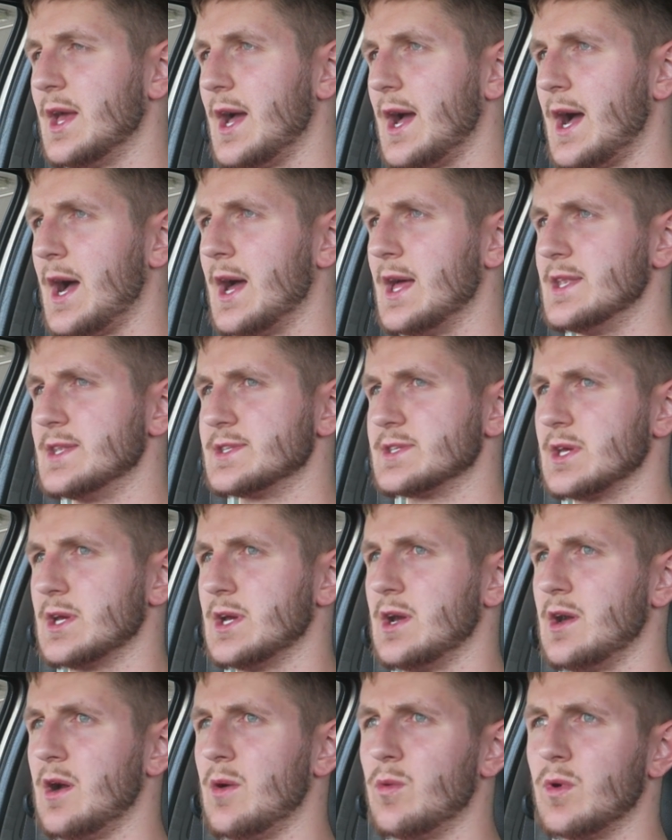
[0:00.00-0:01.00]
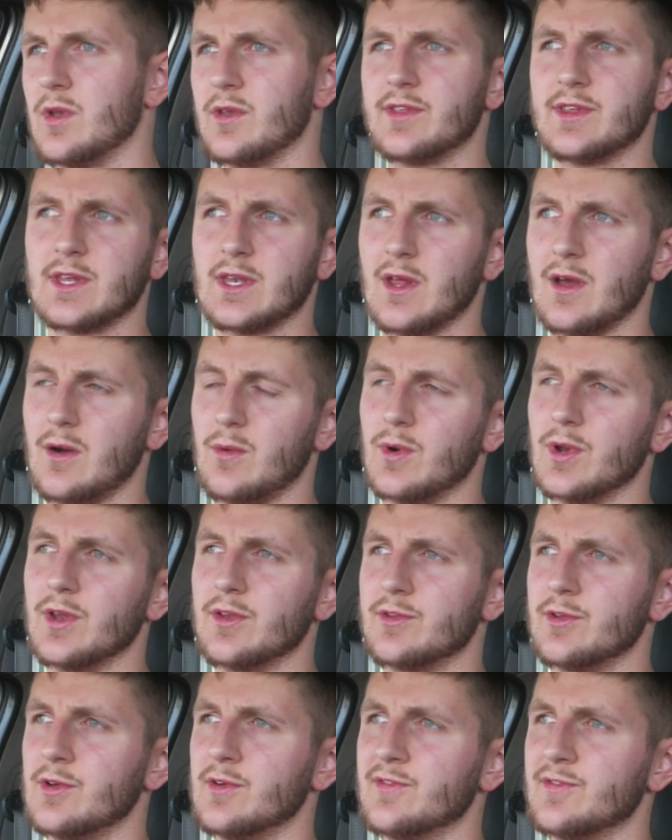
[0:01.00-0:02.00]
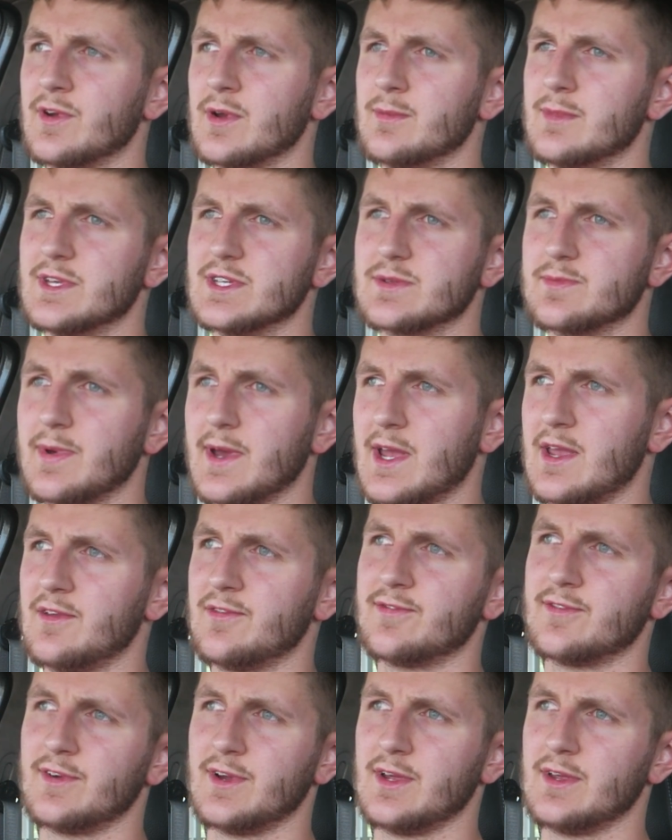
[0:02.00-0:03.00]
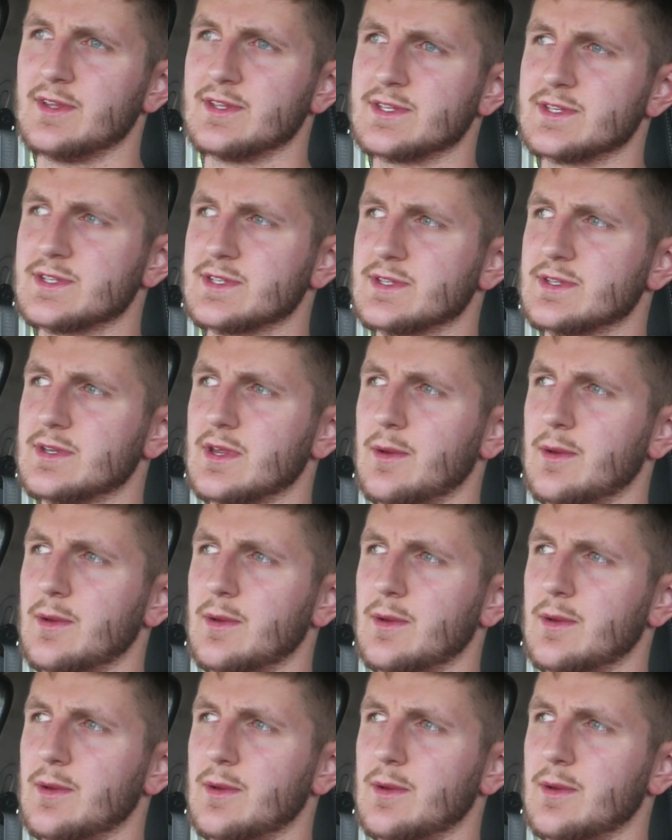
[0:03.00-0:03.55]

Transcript: and one thing that I want to do for him is pay for his,